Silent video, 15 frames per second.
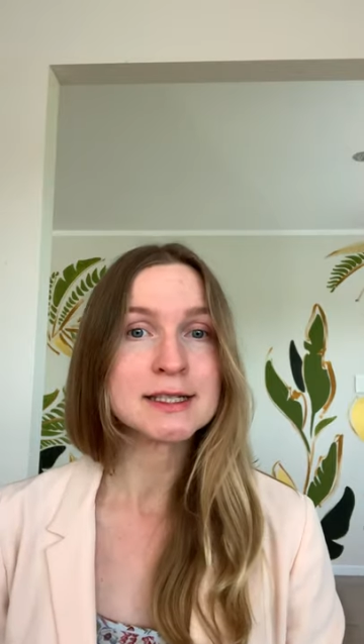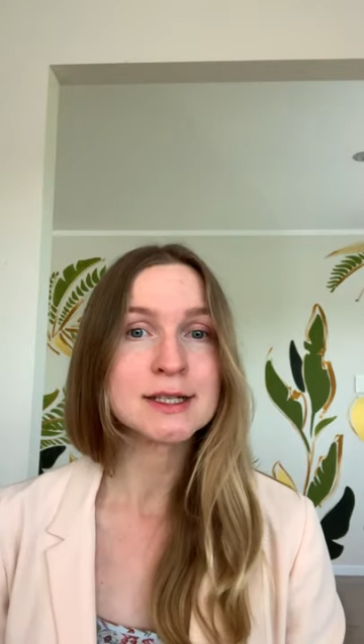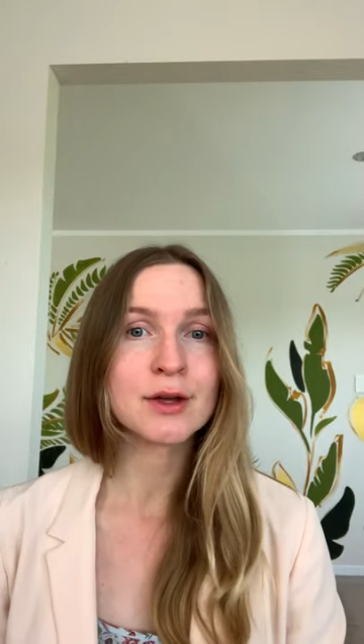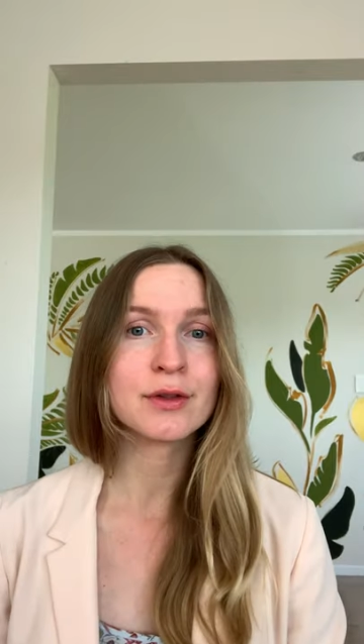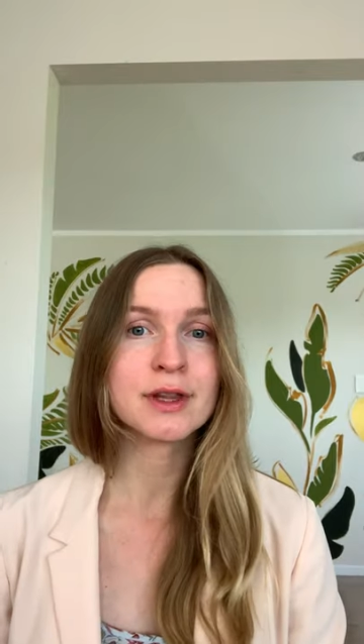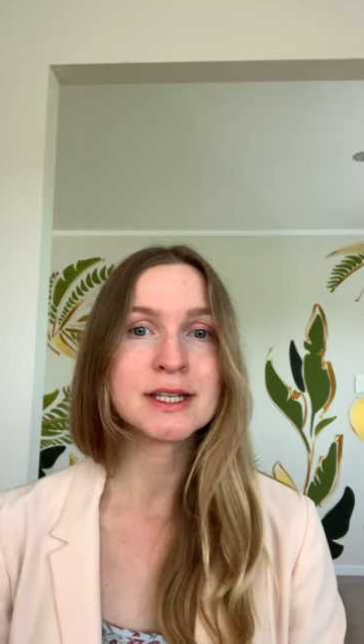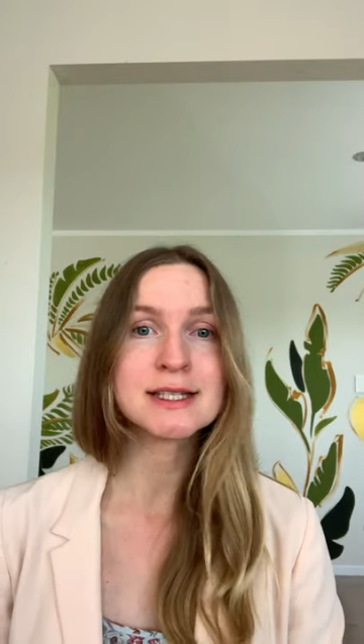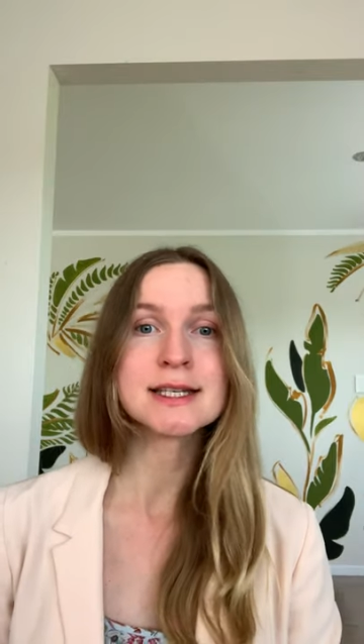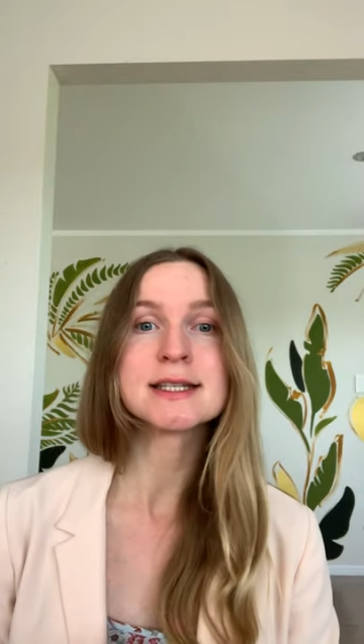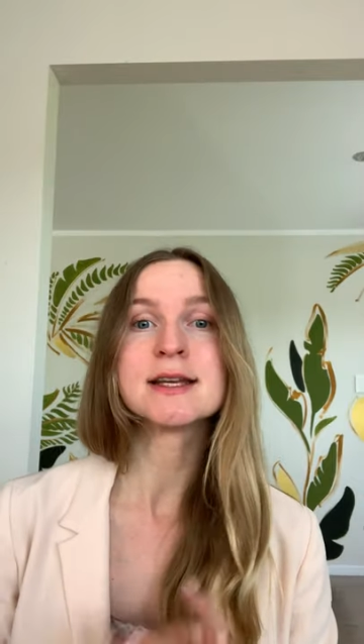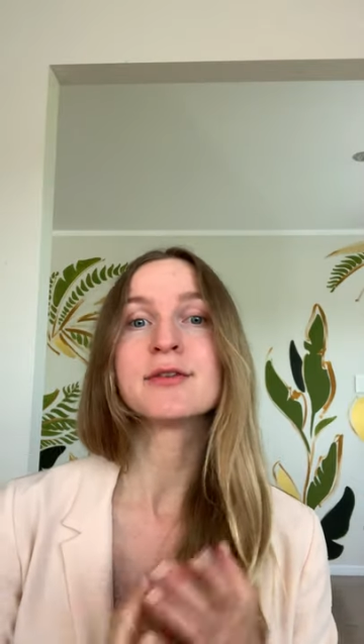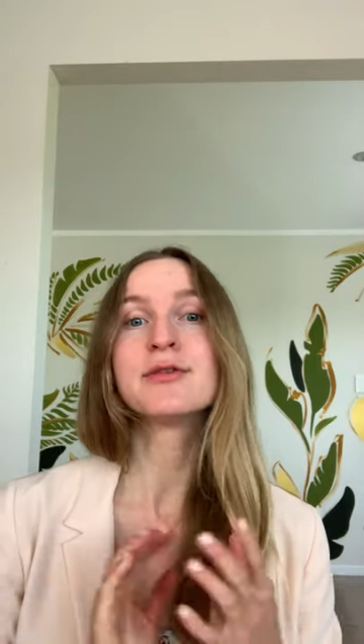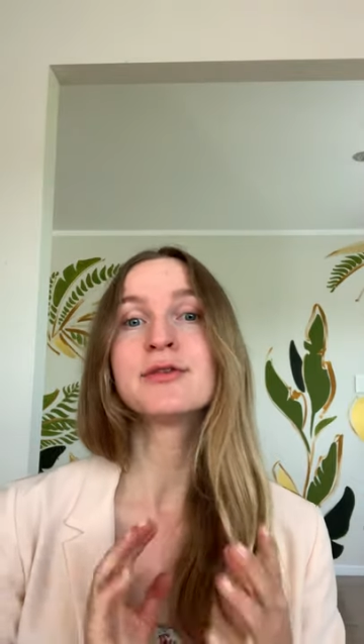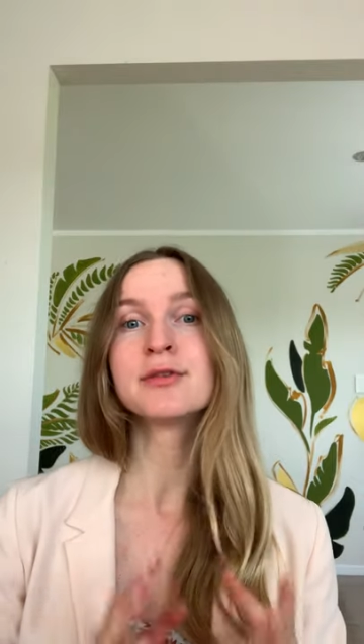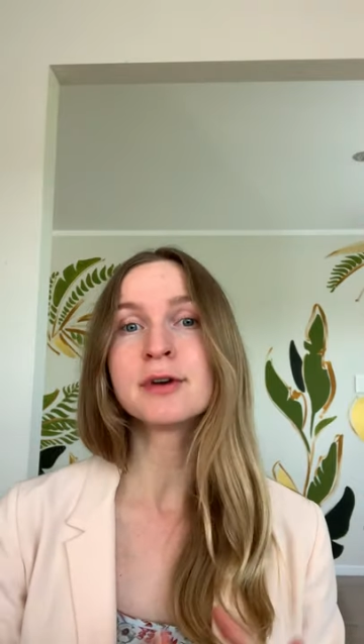So this is
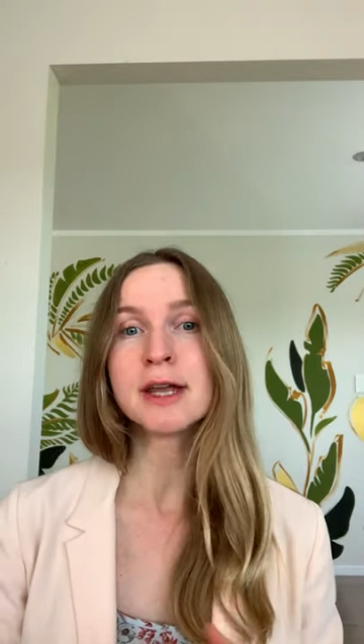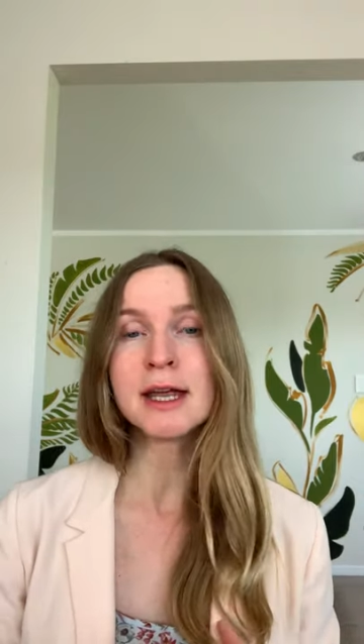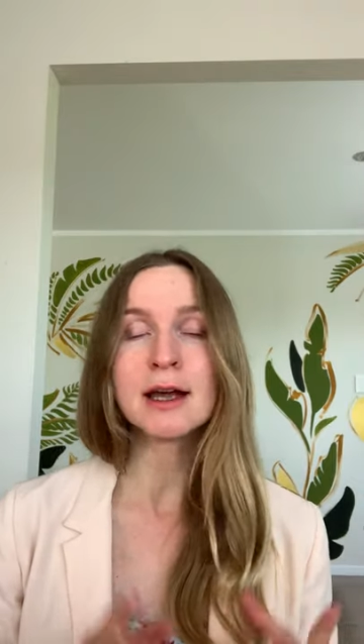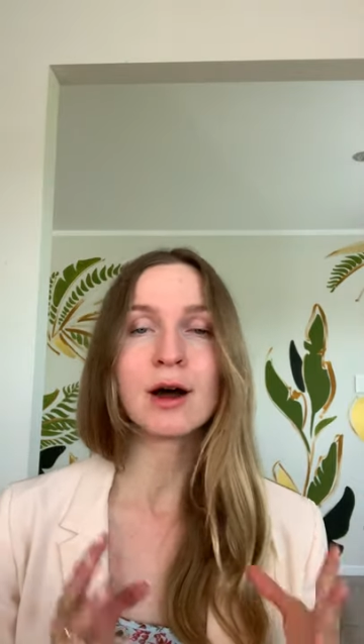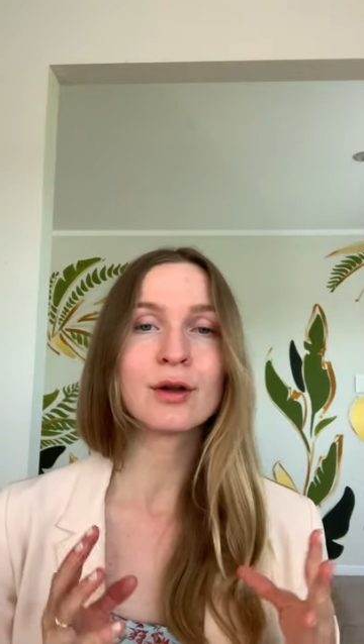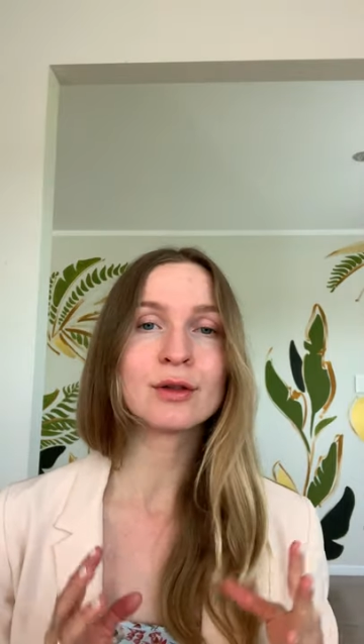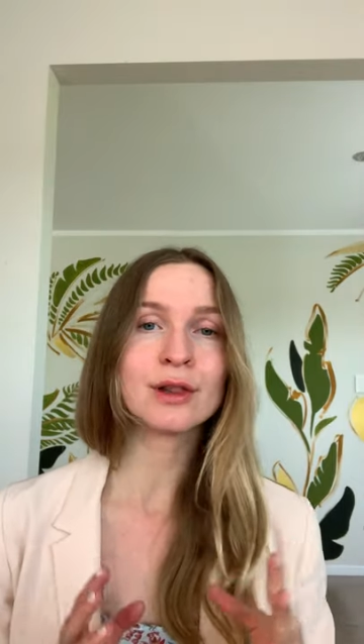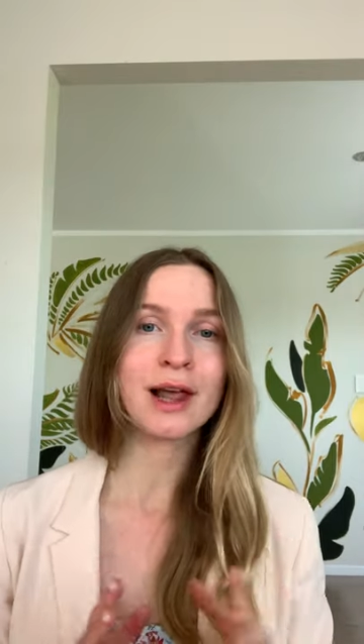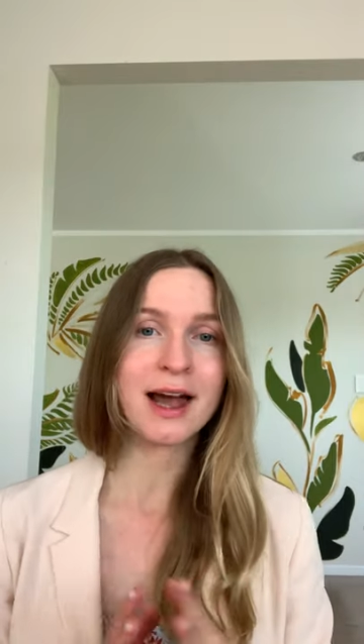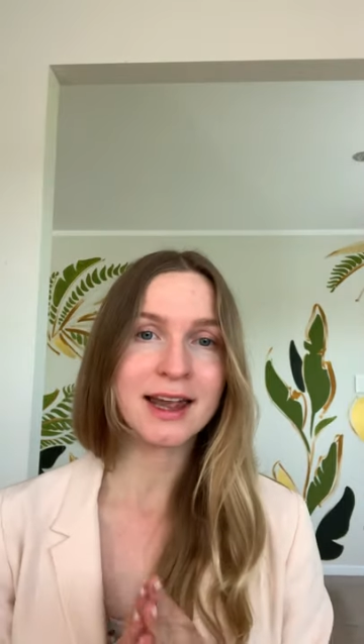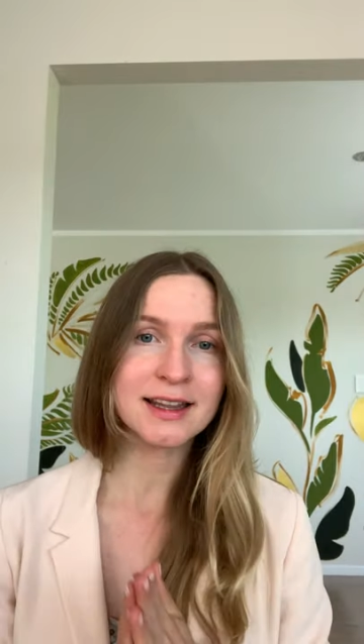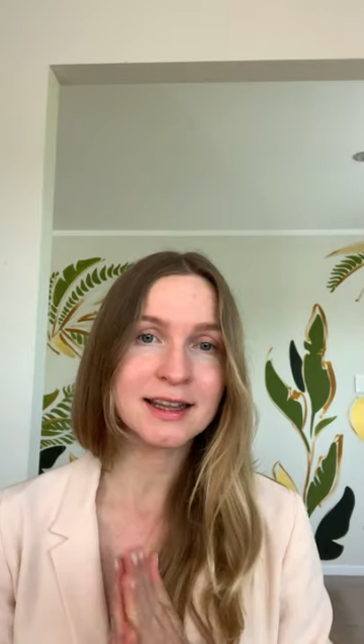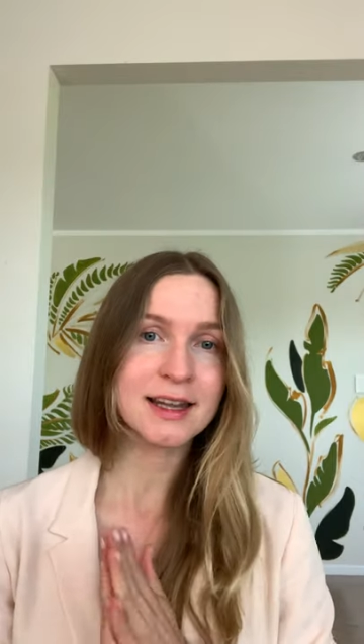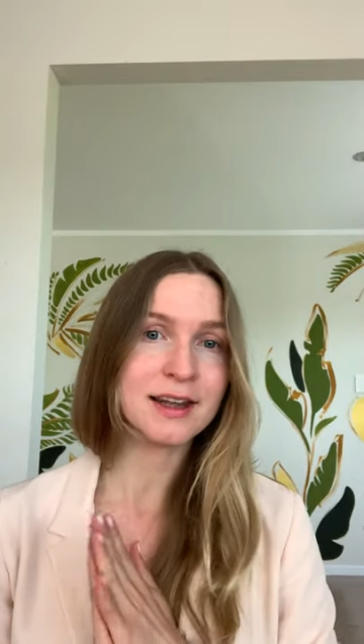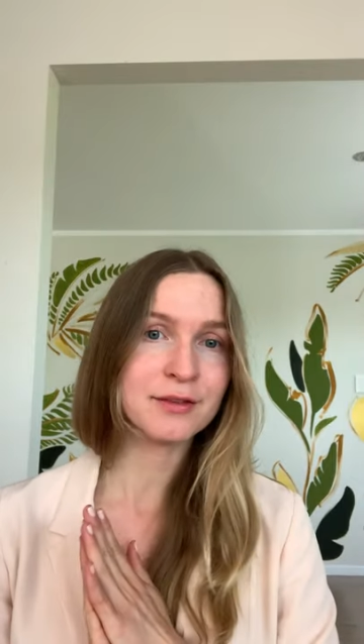a free
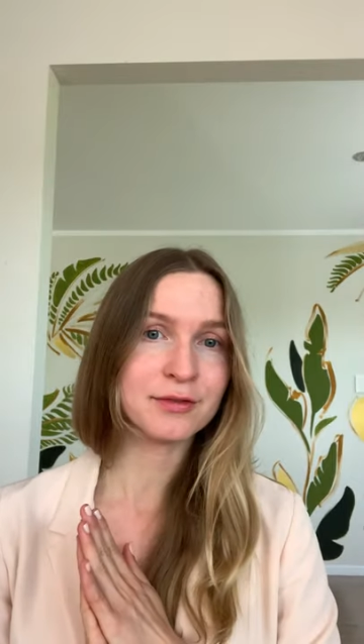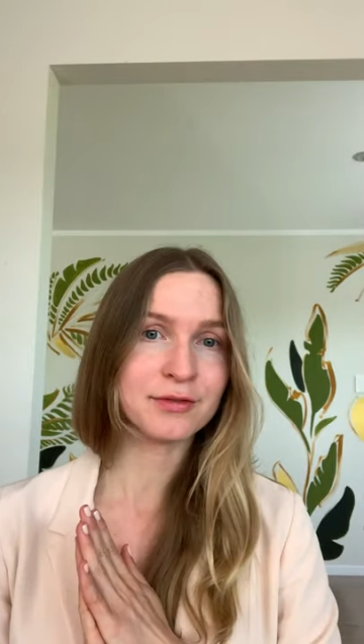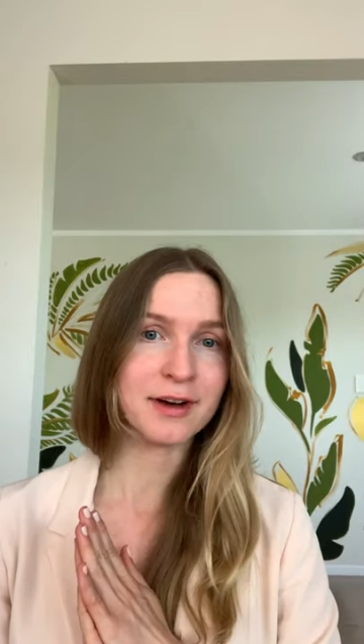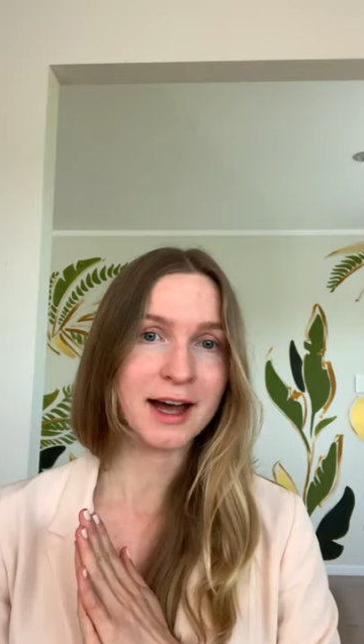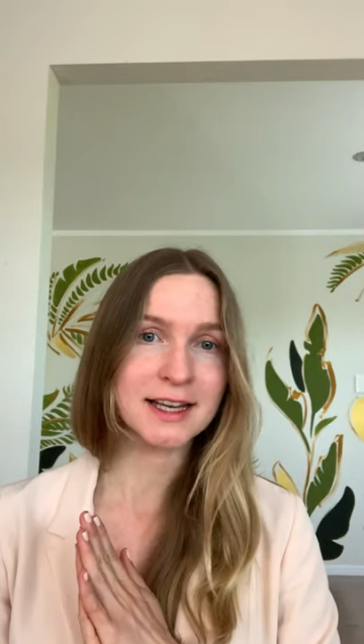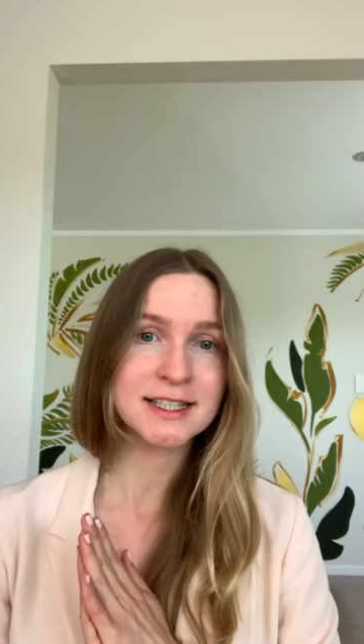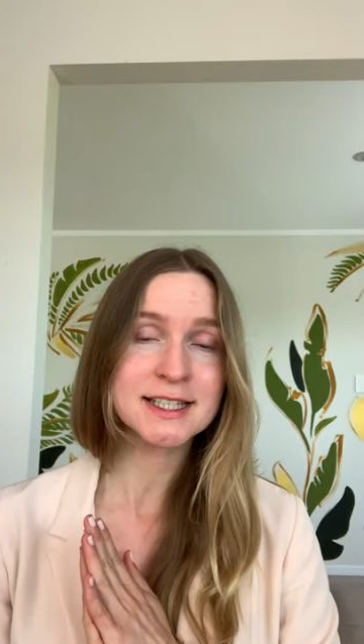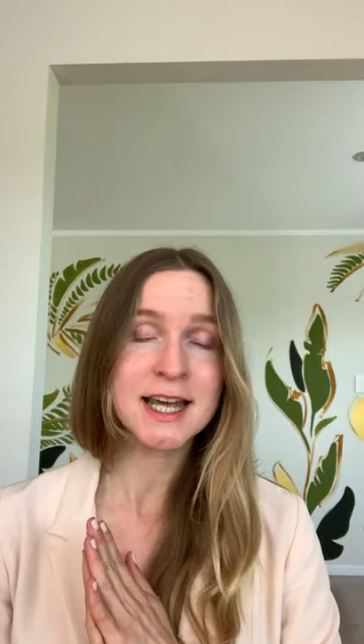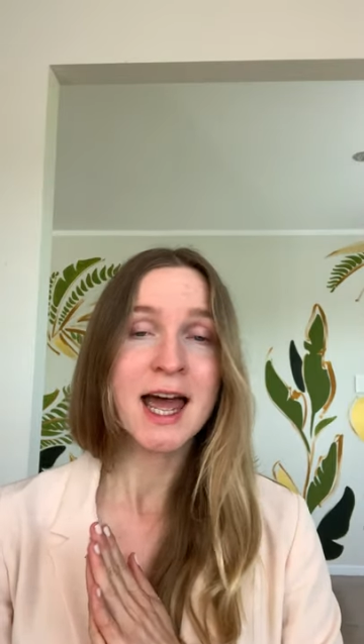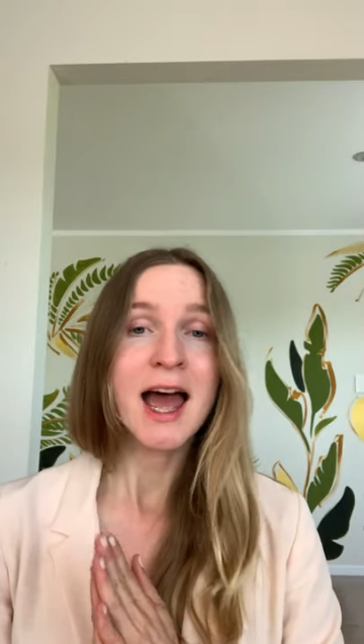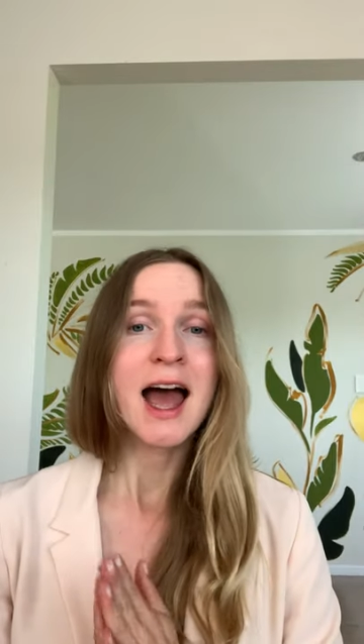online event